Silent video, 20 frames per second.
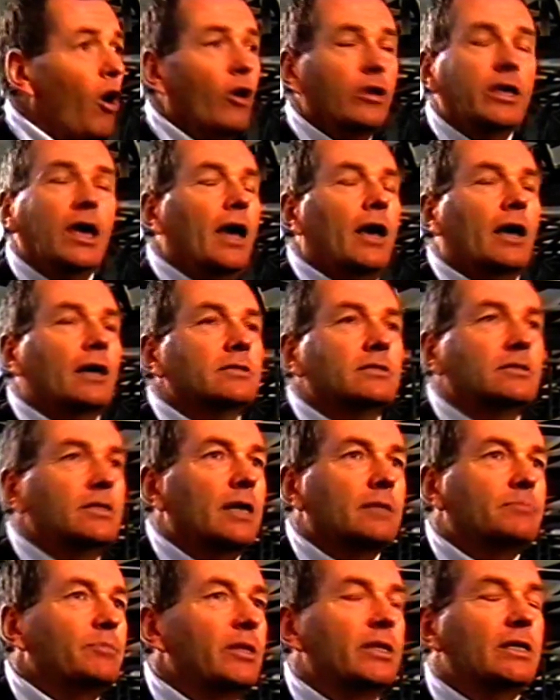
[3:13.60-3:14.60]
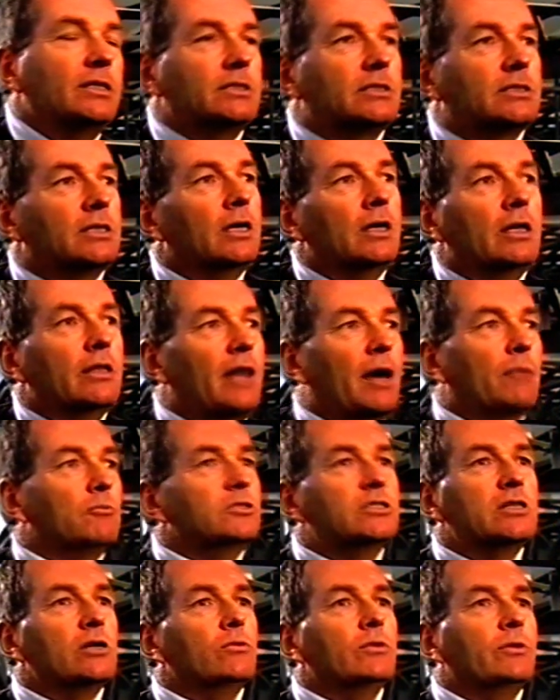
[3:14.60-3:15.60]
Oh yeah, yeah. But that
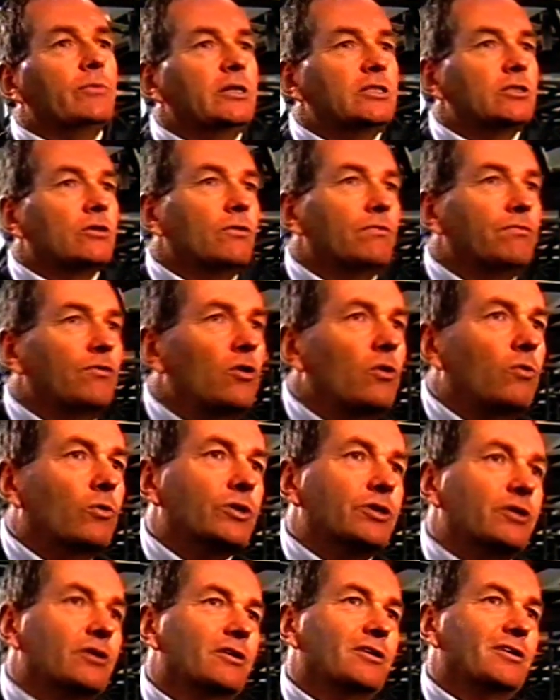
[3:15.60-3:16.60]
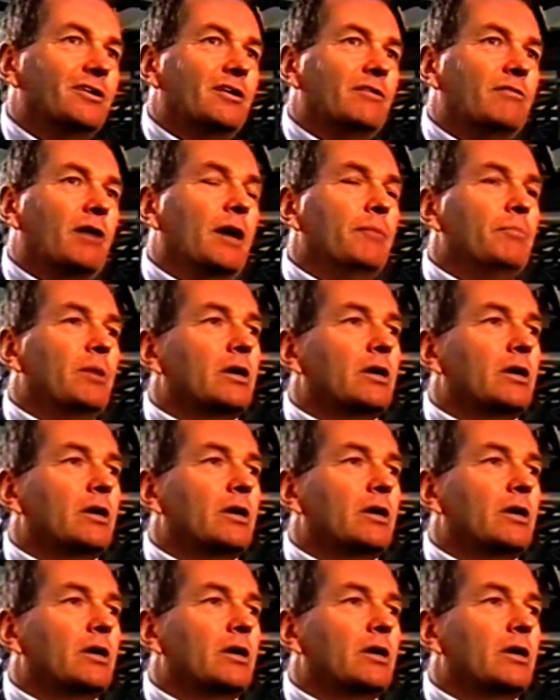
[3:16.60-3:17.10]
was the only way to go forward, right?